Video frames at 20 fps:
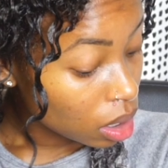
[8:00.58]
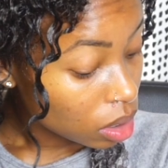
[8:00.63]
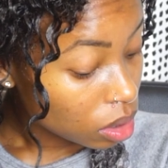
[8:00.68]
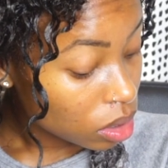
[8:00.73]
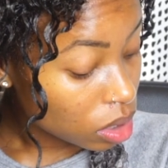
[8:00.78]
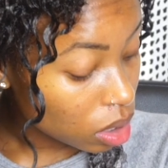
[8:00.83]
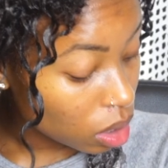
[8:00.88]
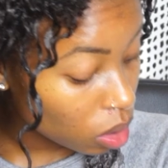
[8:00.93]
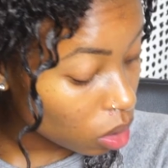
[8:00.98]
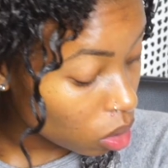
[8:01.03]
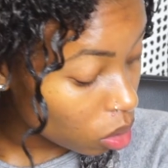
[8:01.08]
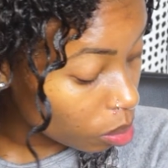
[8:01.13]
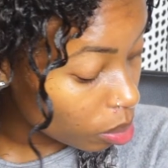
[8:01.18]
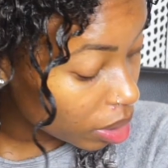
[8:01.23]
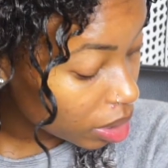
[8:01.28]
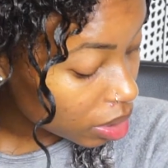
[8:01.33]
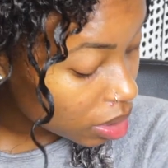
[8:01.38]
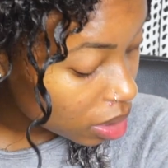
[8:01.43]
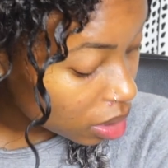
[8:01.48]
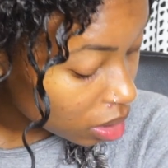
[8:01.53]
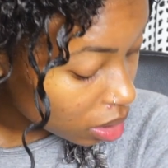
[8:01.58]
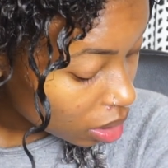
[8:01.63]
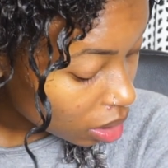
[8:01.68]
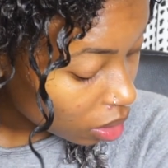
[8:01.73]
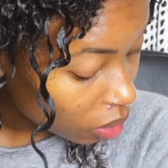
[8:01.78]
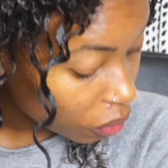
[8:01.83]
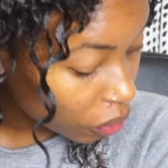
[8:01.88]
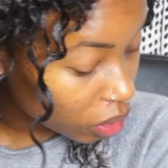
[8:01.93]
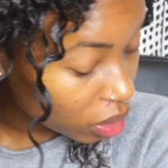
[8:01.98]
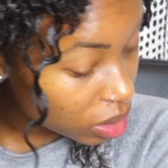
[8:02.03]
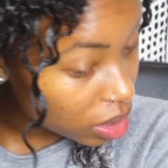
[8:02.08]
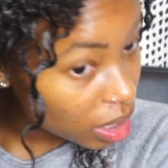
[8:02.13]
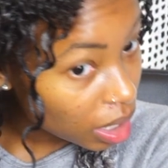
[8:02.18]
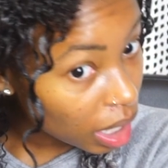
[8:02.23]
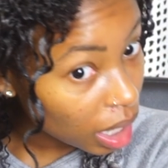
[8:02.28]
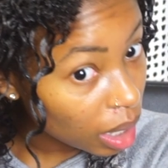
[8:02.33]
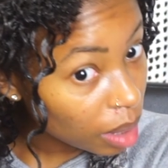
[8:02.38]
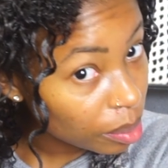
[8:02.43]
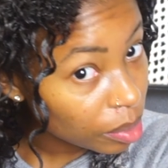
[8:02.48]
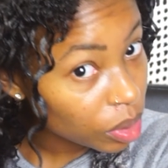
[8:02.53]
So basically the first
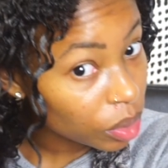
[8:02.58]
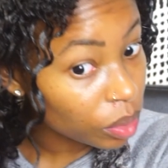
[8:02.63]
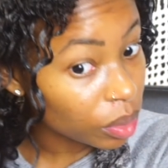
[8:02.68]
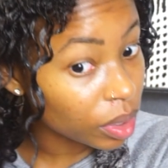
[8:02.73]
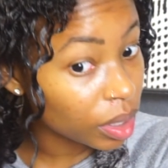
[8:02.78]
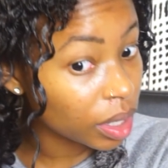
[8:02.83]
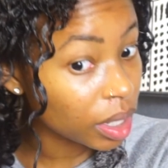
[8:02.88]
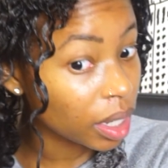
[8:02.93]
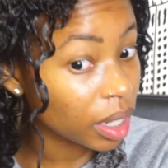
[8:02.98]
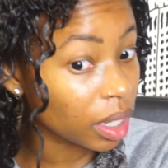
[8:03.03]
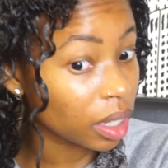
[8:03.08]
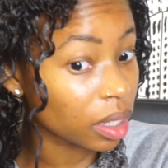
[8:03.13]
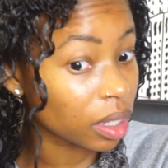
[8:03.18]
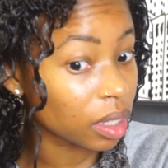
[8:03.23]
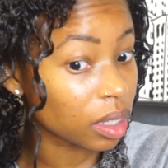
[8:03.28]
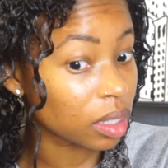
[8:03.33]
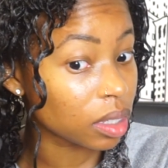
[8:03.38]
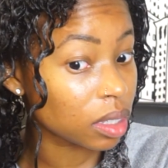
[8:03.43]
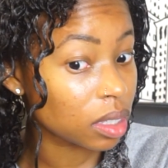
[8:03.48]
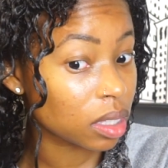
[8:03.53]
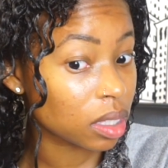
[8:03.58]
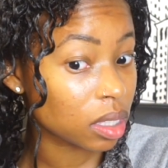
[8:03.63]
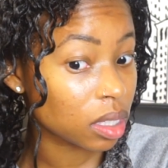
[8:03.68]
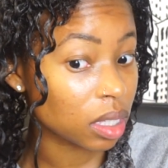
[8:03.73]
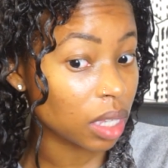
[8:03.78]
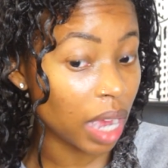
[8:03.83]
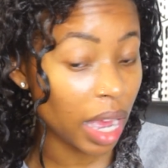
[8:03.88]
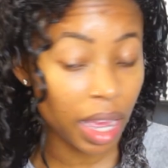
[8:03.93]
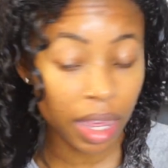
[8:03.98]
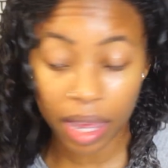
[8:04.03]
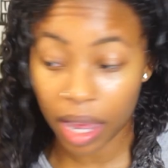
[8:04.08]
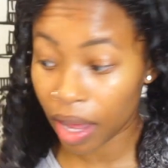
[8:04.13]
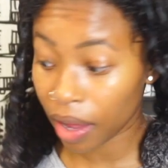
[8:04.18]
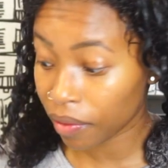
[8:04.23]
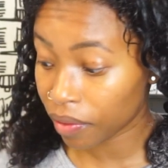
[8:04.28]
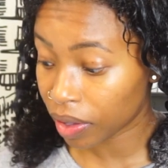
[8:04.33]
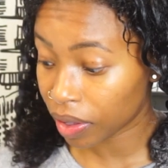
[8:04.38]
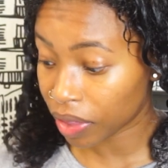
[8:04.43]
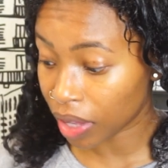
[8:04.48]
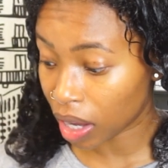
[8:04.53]
thing I'm doing is I
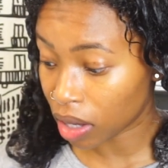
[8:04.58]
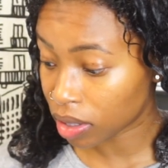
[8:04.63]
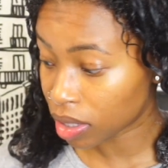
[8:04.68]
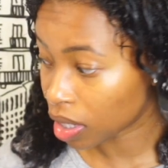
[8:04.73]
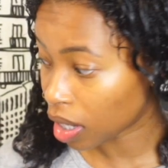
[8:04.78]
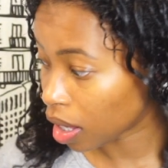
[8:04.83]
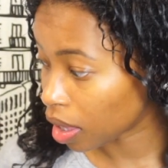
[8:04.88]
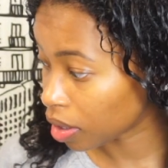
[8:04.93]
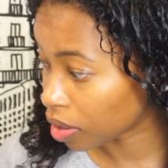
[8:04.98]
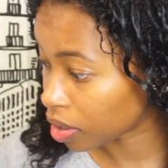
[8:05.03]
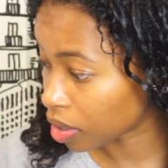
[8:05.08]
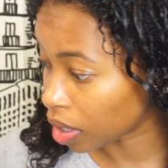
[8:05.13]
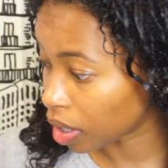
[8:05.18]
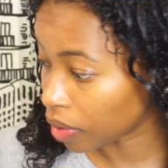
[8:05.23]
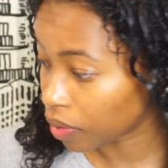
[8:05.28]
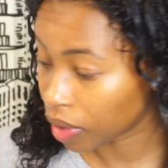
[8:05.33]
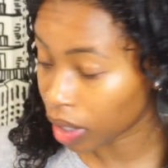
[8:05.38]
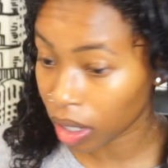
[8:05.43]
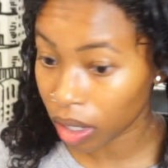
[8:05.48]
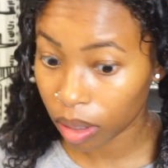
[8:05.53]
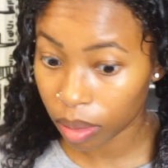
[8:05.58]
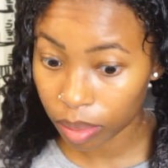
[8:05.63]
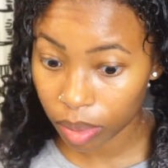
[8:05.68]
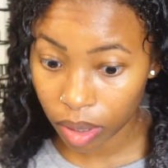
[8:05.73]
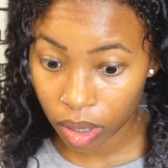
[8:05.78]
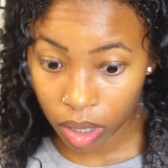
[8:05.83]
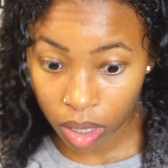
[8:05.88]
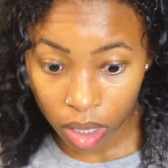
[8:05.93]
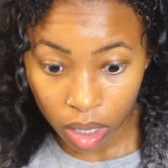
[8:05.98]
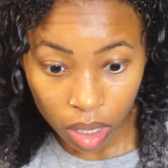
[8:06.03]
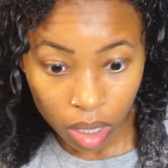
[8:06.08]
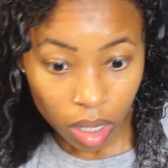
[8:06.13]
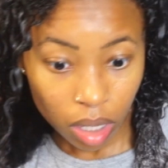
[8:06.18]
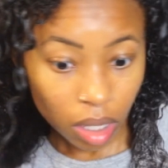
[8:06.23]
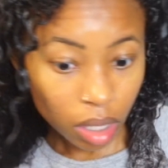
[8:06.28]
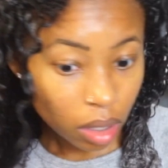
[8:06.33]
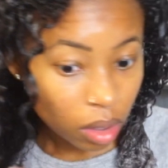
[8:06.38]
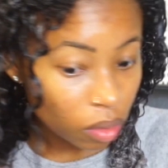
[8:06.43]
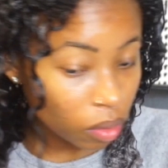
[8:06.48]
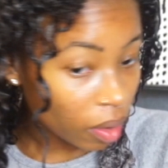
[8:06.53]
have $1,000 saved up
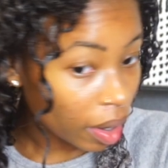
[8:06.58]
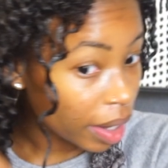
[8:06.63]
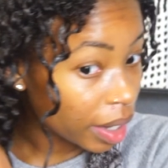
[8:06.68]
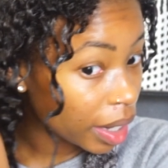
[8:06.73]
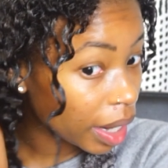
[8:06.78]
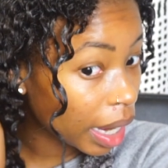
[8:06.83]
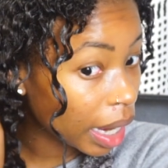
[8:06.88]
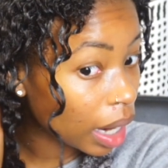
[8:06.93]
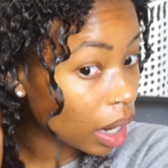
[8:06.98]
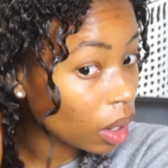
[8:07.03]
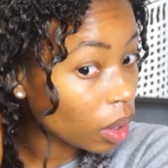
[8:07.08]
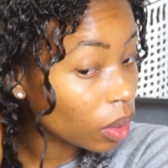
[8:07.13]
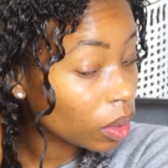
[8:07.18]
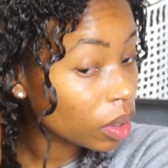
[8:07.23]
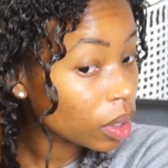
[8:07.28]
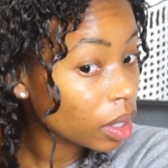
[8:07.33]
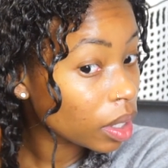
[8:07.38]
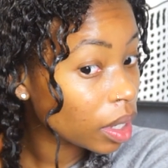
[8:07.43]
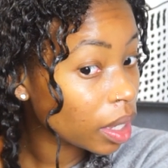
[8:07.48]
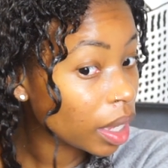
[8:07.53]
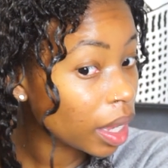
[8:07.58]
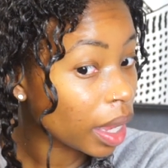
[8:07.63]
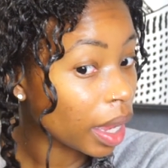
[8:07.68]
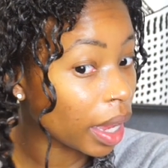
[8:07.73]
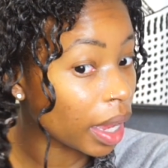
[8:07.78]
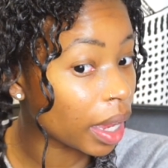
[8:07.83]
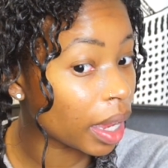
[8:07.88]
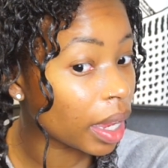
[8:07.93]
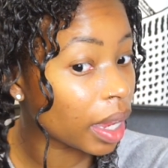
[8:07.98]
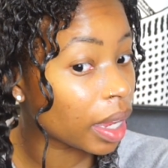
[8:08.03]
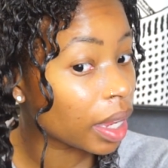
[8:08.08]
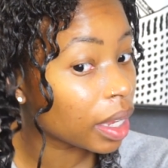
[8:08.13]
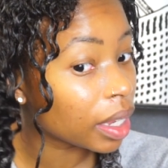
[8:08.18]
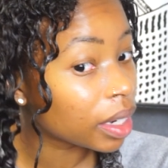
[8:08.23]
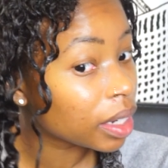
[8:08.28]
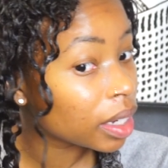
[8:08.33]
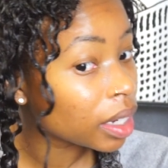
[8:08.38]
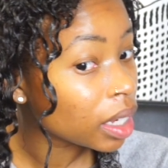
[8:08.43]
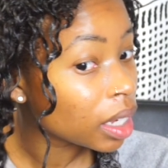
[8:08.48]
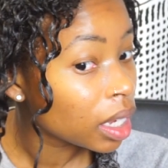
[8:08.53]
right now,
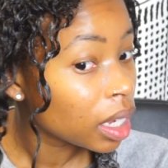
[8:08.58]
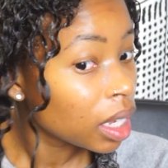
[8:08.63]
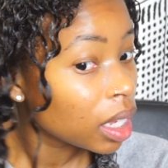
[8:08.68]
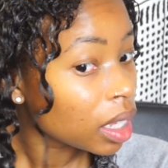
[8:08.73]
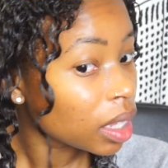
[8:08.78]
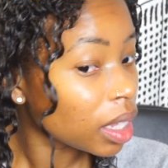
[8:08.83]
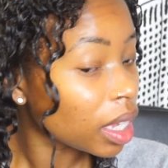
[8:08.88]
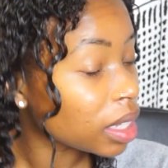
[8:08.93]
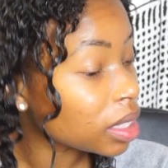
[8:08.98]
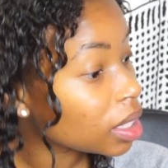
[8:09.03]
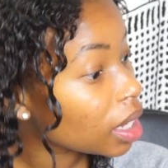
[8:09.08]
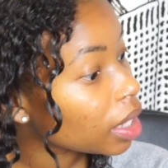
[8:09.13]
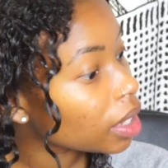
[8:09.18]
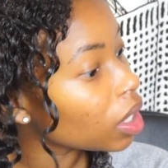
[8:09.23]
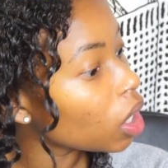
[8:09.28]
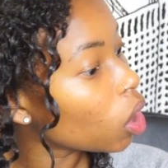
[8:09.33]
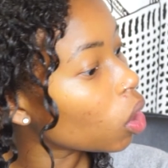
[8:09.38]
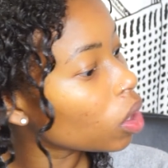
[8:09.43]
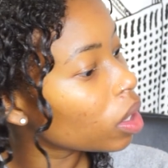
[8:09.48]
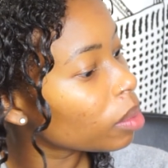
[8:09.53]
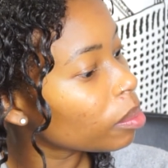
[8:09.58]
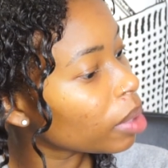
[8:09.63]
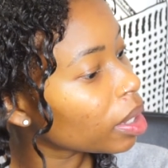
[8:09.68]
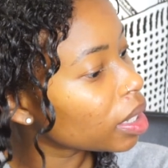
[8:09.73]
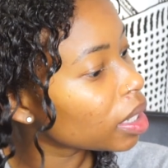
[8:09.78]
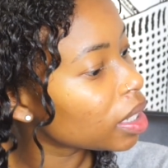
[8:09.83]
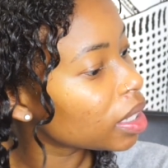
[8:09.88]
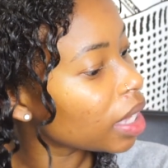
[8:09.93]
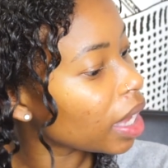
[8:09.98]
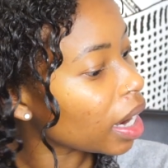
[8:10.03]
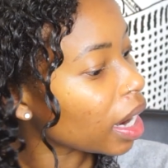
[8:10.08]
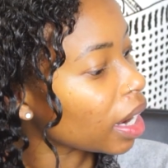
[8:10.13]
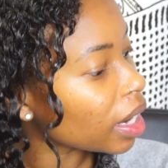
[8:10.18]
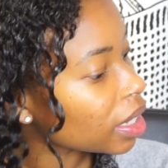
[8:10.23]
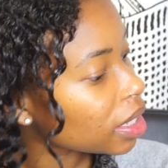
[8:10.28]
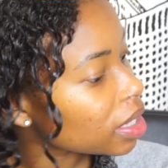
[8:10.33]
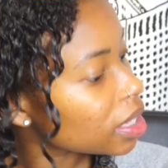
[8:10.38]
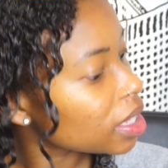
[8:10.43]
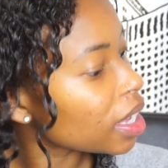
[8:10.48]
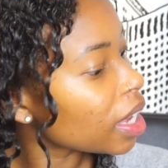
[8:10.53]
and that's not the only money that I
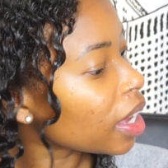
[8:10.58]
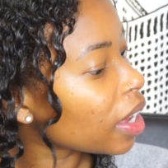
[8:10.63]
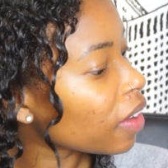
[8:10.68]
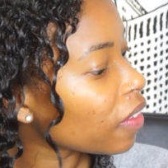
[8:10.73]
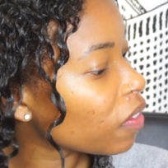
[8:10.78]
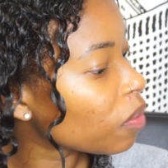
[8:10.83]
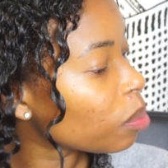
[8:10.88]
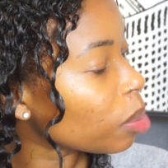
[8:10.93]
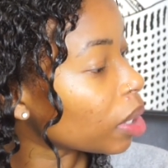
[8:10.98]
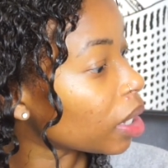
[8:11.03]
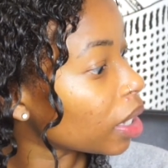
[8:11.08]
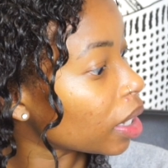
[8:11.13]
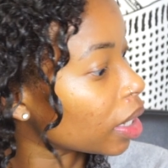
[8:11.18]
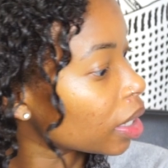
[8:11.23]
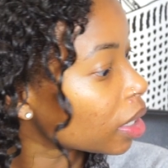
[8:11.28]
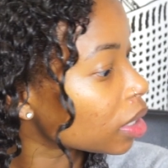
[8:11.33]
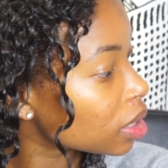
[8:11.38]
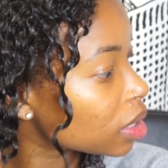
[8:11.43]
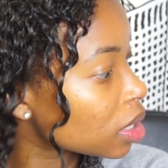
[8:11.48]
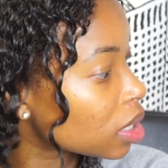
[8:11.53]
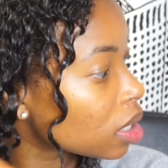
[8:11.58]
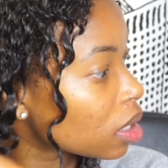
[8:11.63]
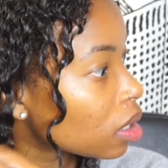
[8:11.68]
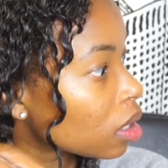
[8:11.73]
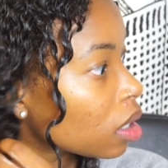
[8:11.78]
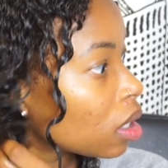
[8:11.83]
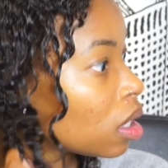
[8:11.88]
could save, but